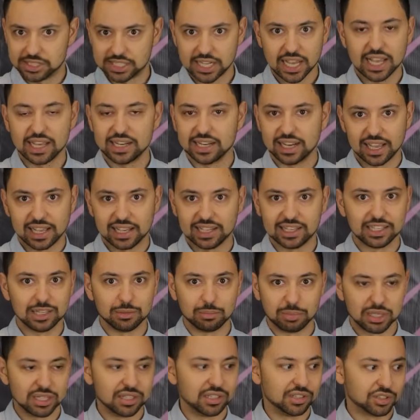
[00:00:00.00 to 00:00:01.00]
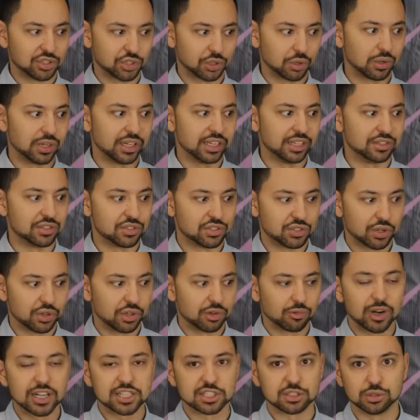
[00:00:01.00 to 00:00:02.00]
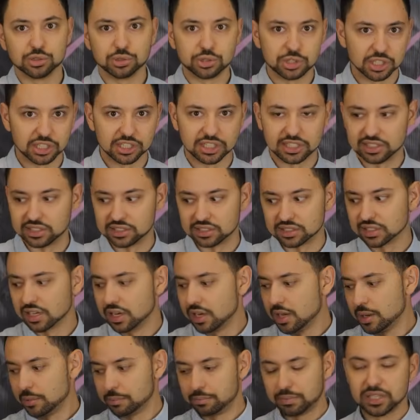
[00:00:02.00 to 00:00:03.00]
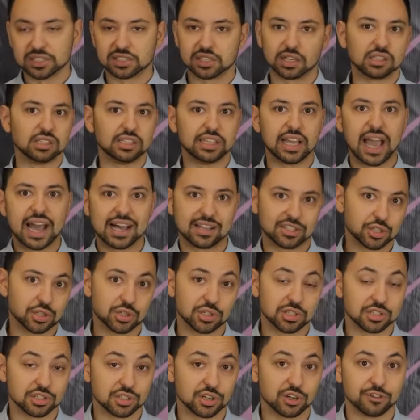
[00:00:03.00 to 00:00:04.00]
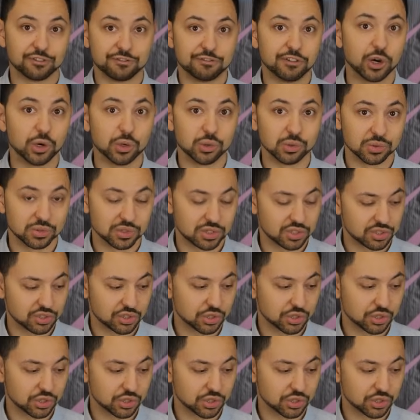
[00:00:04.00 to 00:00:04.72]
1080p screens, so the resolution is basically as good as your phone's